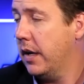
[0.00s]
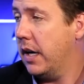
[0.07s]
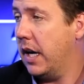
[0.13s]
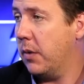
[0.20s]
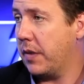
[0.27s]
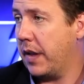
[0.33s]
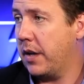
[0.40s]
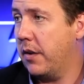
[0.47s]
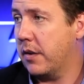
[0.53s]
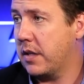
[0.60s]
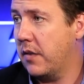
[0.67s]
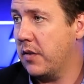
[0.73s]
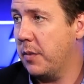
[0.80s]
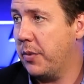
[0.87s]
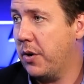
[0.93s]
when they knocked
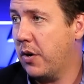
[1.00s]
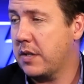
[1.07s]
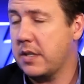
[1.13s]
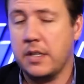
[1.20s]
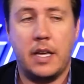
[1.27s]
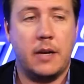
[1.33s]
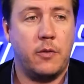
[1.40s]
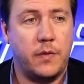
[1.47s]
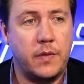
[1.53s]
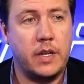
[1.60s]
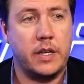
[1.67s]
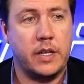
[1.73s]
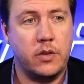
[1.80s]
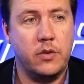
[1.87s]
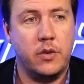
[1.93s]
over the Boks and they were
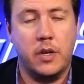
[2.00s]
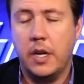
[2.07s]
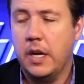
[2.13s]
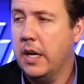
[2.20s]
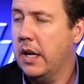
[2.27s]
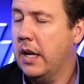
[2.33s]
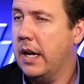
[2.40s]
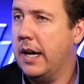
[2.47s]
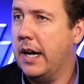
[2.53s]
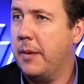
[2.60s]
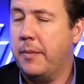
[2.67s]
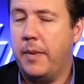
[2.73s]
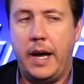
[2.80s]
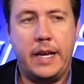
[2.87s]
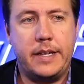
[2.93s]
feeling good.
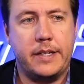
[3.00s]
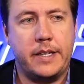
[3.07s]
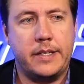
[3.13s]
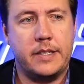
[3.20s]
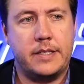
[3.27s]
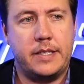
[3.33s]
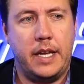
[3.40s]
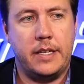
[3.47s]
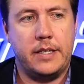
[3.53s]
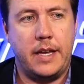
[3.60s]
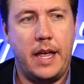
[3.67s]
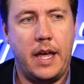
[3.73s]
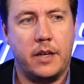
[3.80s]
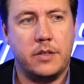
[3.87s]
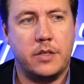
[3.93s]
18-10
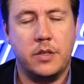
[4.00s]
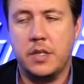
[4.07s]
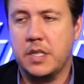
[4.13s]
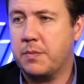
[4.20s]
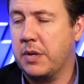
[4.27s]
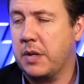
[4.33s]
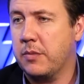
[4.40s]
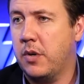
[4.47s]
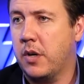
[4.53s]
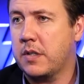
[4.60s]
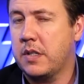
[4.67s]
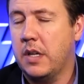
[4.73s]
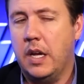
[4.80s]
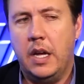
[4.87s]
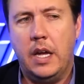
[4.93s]
down to the
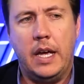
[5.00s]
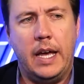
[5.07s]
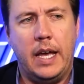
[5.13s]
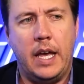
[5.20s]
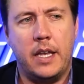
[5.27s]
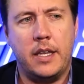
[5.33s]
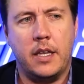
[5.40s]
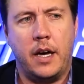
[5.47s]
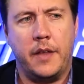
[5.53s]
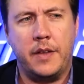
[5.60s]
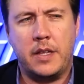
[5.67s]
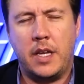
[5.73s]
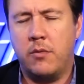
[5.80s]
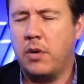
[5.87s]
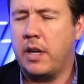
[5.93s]
Springboks. And I
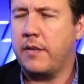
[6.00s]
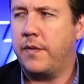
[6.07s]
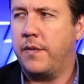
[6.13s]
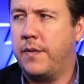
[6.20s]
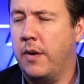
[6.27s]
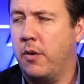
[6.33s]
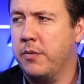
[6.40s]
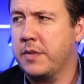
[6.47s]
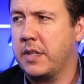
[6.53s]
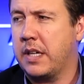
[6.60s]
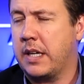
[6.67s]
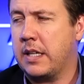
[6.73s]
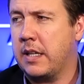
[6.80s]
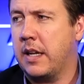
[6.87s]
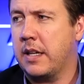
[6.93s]
think they really felt
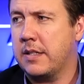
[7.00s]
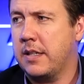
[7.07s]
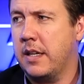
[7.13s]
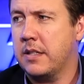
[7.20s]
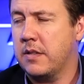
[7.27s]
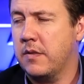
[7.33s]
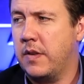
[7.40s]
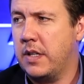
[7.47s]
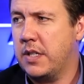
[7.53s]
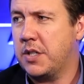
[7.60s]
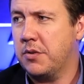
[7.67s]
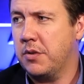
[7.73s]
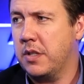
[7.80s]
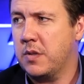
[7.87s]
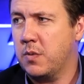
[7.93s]
keenly that sense of
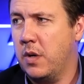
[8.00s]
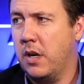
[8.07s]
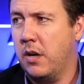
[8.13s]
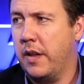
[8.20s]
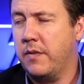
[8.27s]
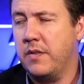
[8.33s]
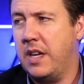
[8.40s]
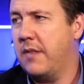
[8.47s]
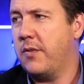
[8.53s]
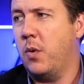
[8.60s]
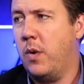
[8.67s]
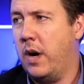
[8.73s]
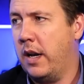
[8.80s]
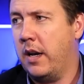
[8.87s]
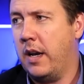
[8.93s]
history as well. They've never
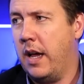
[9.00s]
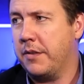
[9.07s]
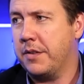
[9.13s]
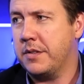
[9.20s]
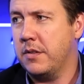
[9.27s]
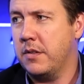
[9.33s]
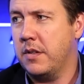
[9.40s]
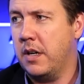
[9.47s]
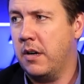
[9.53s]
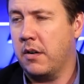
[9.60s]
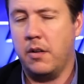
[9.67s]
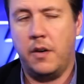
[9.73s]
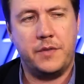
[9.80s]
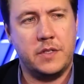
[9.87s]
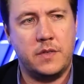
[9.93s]
won at altitude there at
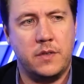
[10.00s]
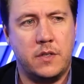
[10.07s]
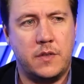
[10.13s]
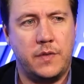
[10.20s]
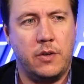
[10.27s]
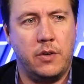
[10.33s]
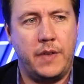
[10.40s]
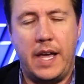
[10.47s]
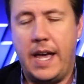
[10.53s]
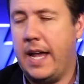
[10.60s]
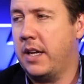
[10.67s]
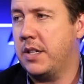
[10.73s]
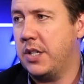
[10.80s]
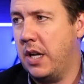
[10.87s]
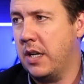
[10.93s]
Loftus Versfeld. They had
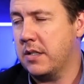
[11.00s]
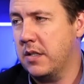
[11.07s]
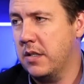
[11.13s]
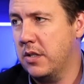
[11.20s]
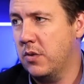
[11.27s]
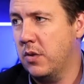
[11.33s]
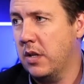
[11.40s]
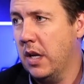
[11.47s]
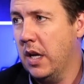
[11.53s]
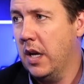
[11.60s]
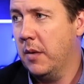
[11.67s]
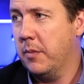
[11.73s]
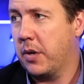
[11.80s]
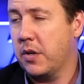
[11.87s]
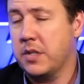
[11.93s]
a chance to do it
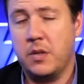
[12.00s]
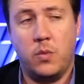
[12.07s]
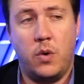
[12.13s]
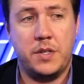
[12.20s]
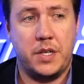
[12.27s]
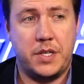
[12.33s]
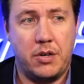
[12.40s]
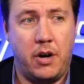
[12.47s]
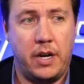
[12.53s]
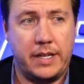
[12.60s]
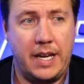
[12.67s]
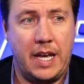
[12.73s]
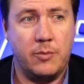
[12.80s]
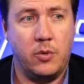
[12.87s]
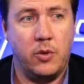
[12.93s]
because it was a tight
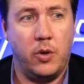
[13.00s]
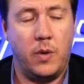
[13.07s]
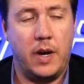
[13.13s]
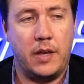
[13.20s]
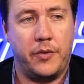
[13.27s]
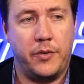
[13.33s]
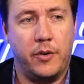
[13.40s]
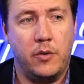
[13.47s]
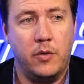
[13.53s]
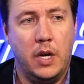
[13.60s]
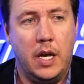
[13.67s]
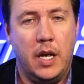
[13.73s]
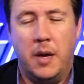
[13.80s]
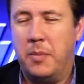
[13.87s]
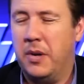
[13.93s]
game all the way through.
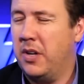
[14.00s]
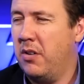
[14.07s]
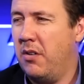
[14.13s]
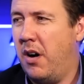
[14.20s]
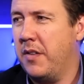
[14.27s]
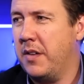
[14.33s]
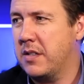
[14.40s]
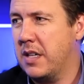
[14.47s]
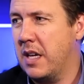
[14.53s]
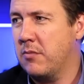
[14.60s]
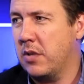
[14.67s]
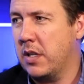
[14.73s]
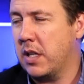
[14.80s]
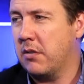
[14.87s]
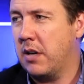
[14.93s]
But neither team
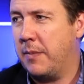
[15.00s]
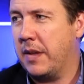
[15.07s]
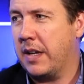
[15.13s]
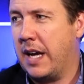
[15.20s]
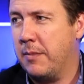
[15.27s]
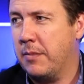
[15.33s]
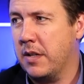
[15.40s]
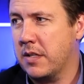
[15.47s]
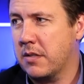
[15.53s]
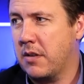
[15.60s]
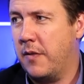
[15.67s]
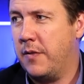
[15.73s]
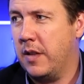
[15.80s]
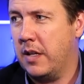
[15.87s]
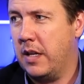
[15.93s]
really grabbed the game by the
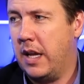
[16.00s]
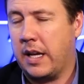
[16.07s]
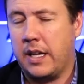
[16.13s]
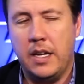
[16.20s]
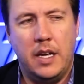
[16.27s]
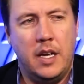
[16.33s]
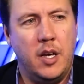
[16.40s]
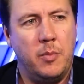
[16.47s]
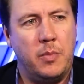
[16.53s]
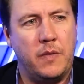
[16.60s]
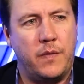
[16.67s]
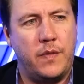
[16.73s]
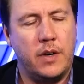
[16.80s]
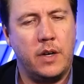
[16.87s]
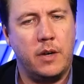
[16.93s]
scruff of the neck.
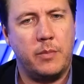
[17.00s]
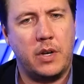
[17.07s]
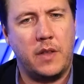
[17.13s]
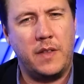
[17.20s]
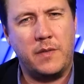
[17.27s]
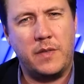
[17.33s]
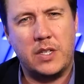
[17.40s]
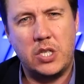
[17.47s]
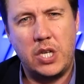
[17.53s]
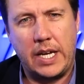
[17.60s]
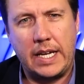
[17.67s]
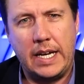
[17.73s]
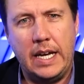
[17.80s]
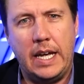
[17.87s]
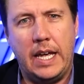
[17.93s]
But I think for
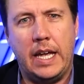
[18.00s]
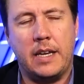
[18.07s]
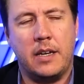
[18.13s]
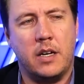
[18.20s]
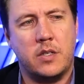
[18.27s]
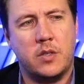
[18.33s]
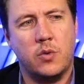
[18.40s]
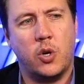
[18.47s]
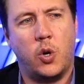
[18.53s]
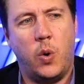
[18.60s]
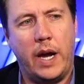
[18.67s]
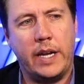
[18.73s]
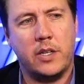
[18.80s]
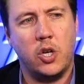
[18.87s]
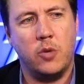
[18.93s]
Checker, and I saw
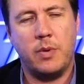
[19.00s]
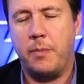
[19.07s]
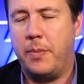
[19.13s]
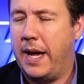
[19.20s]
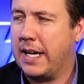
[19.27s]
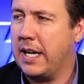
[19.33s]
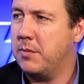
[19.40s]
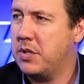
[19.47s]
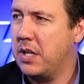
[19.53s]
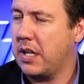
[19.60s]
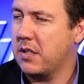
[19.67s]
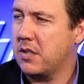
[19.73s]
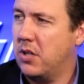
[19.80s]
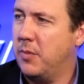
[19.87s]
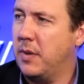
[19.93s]
Quade Cooper back up
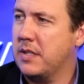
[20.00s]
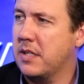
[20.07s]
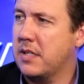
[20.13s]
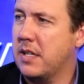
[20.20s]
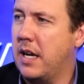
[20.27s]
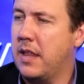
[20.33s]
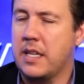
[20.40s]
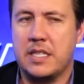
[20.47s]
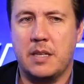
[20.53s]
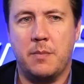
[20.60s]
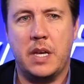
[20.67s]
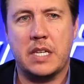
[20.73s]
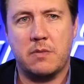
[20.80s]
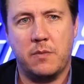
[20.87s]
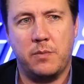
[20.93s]
Checker's comments and say that's the
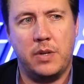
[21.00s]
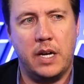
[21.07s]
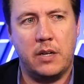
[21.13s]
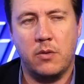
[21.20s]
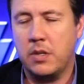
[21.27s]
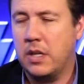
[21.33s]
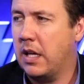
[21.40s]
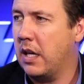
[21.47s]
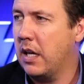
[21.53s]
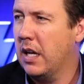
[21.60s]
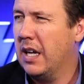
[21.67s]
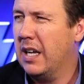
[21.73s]
best we've played all year,